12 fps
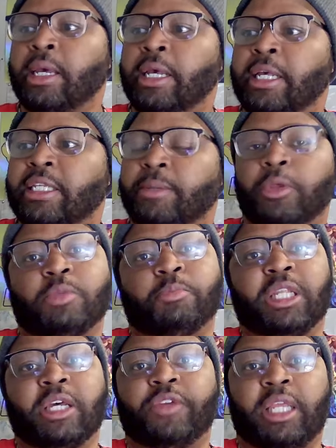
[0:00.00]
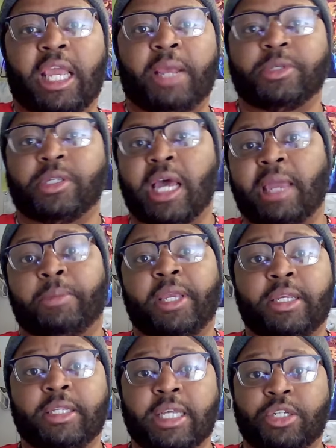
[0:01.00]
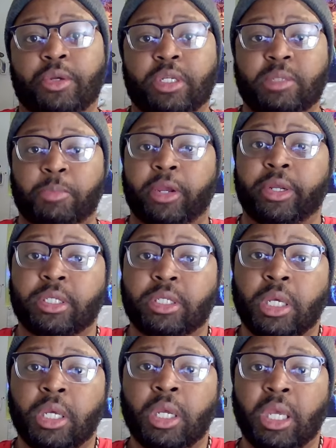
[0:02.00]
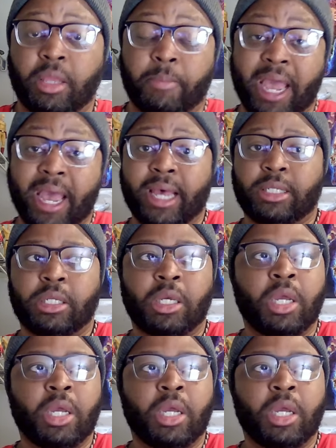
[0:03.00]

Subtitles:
some of those beloved games and IPs that you experienced in the past.